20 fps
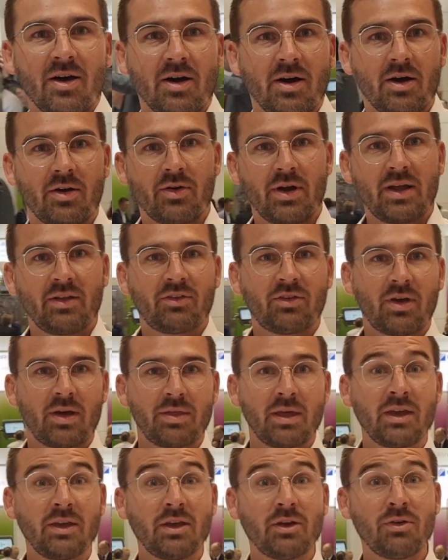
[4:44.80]
All right, so I
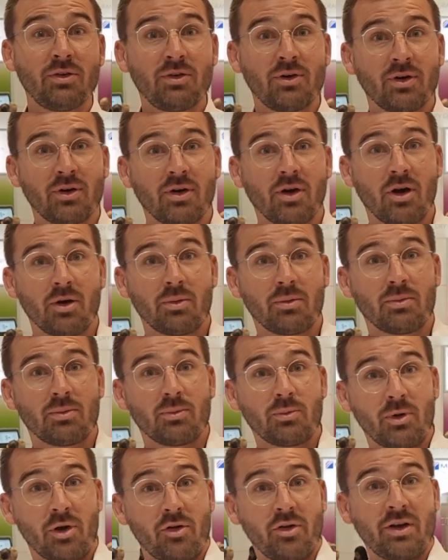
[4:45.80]
think you
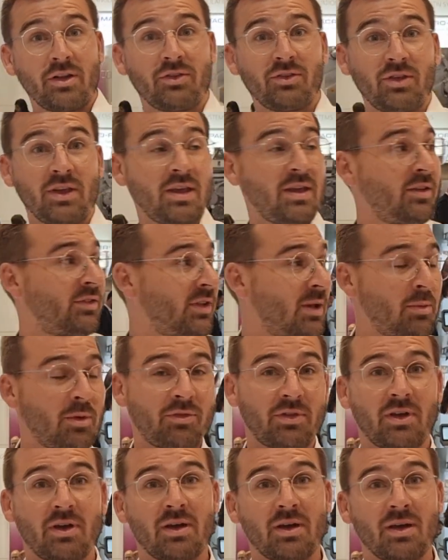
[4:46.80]
were already seeing some
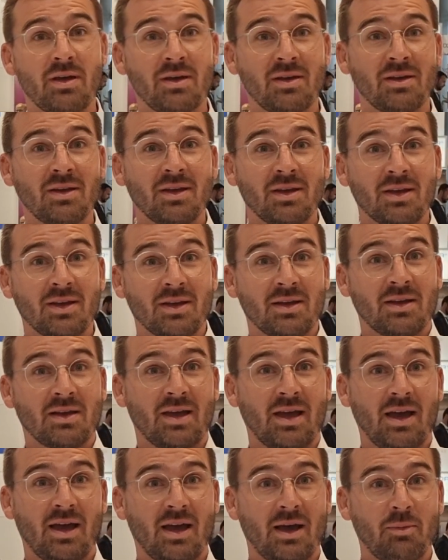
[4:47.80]
of the
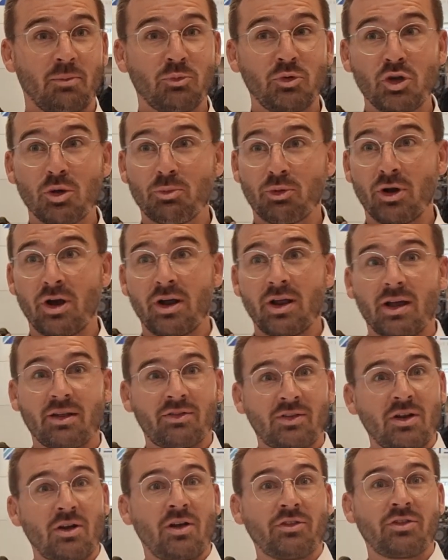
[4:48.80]
new
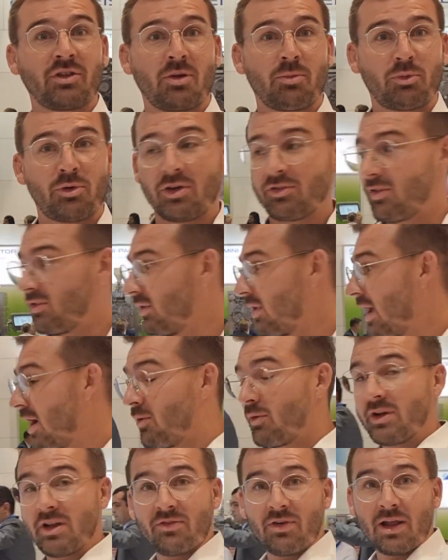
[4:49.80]
products and also the process and how
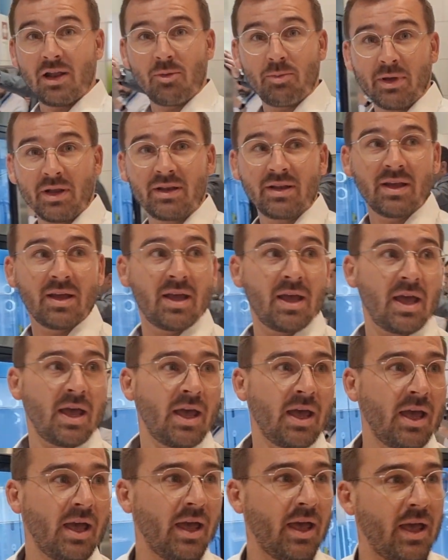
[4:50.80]
we develop it.
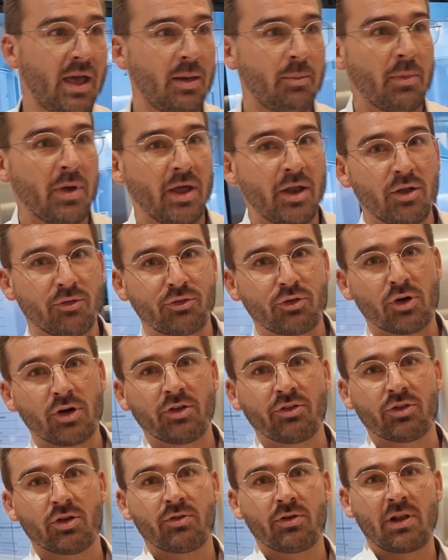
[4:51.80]
And of
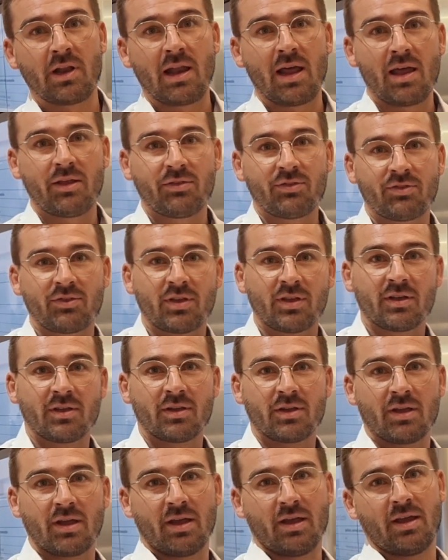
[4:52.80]
course, over the last
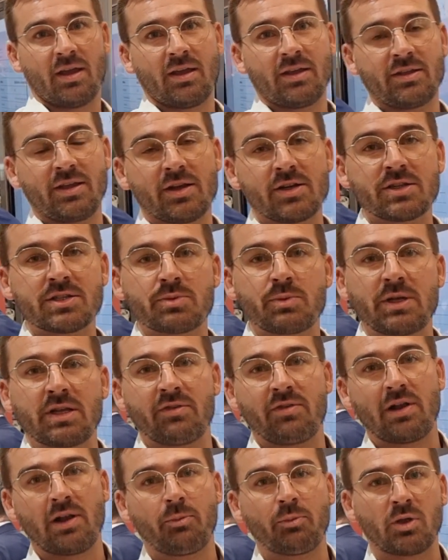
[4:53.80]
years, we
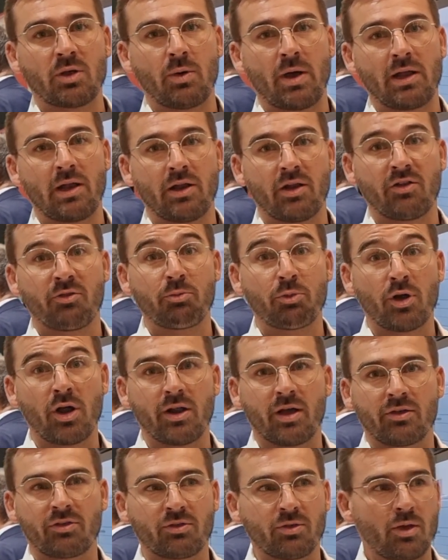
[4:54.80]
developed quite a lot of
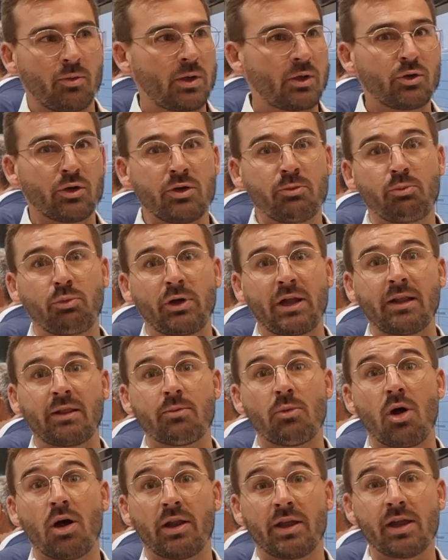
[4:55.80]
products, and we couldn't bring
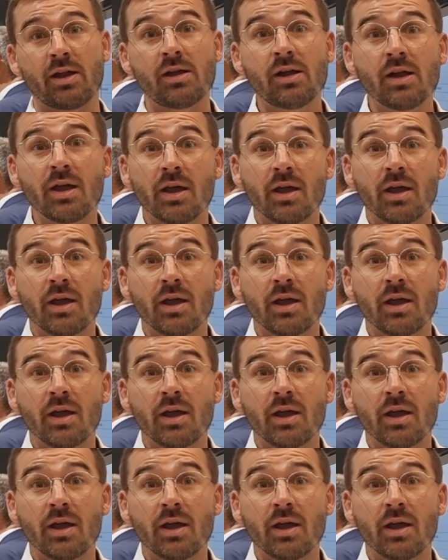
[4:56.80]
them all here.